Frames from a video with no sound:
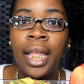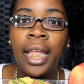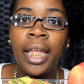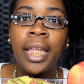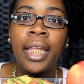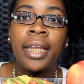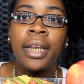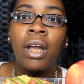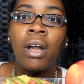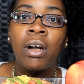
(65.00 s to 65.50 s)

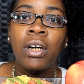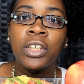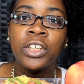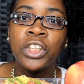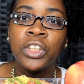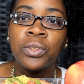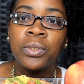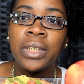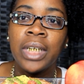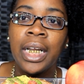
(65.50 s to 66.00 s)
and I
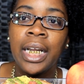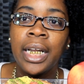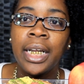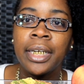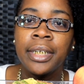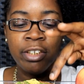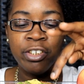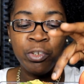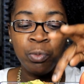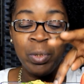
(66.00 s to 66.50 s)
also
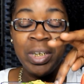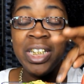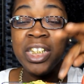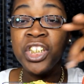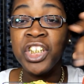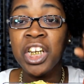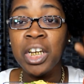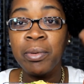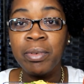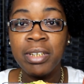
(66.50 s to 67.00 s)
got sweet
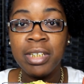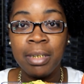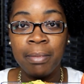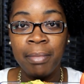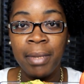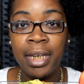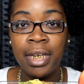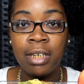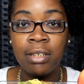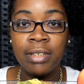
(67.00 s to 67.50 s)
cherry
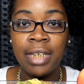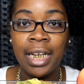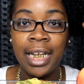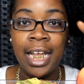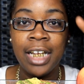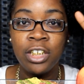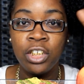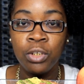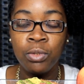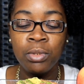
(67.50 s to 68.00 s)
tomatoes. I
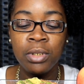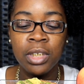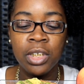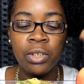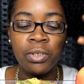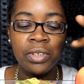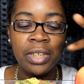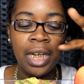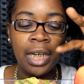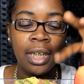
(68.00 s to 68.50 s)
got two of
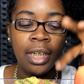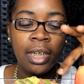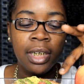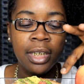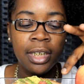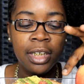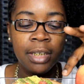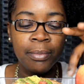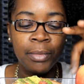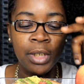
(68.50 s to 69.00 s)
those and I
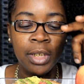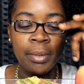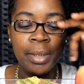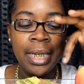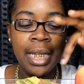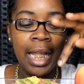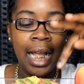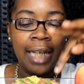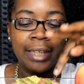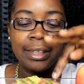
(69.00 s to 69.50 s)
cut them up.
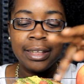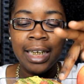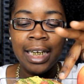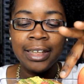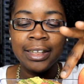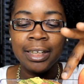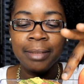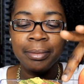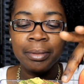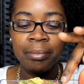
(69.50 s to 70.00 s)
I
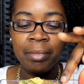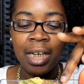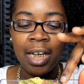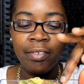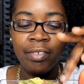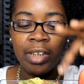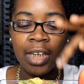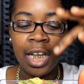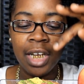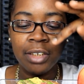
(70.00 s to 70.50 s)
sliced up some
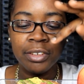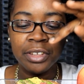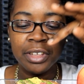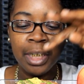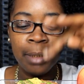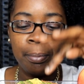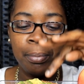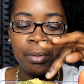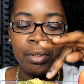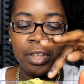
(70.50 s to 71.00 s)
avocados
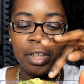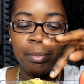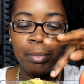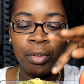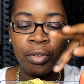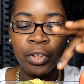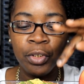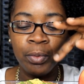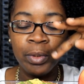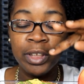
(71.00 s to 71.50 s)
and I put them
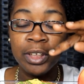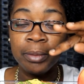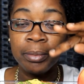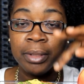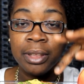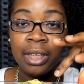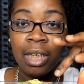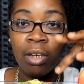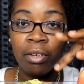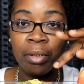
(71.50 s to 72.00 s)
on there with some
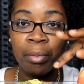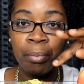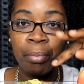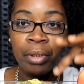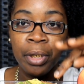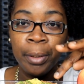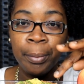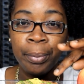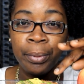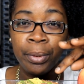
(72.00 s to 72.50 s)
salt and
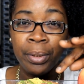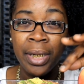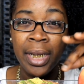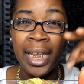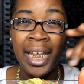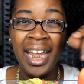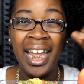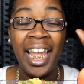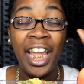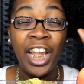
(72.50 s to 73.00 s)
pepper
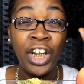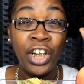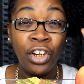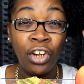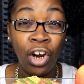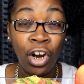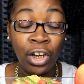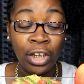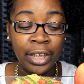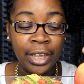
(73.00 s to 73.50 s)
and
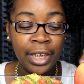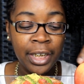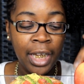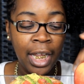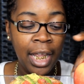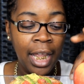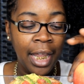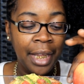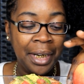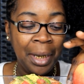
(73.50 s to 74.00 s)
garlic,
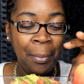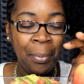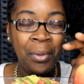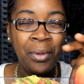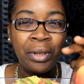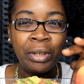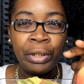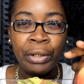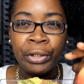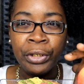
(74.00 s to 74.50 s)
and I
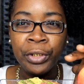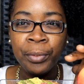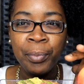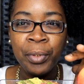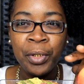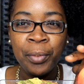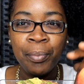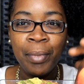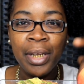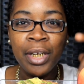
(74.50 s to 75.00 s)
put a little
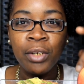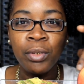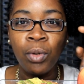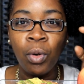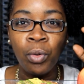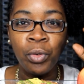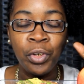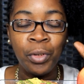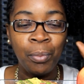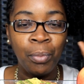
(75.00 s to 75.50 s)
bit of mayo
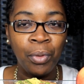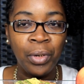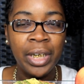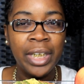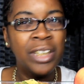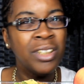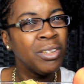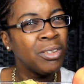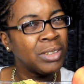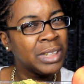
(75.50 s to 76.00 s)
on the
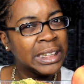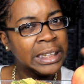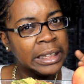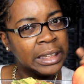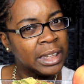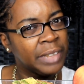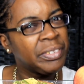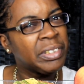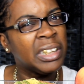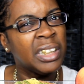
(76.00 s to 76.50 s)
bread, you know, just
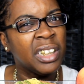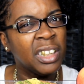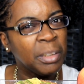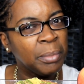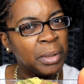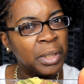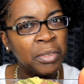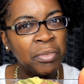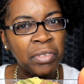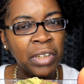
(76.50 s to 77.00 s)
to give it a
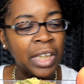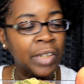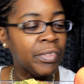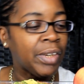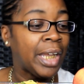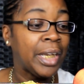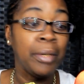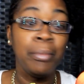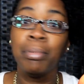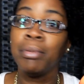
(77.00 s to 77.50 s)
little bit of flavor.
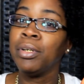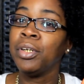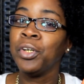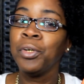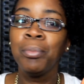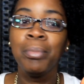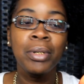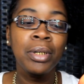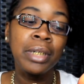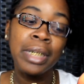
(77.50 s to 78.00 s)
I didn't put
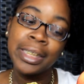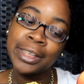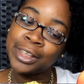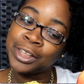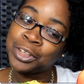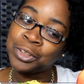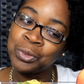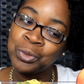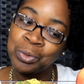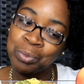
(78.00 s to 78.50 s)
no butter, I
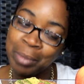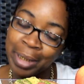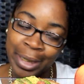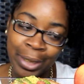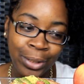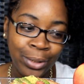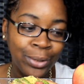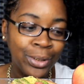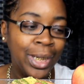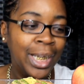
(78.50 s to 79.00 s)
just used
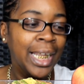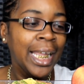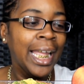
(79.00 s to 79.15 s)
mayo.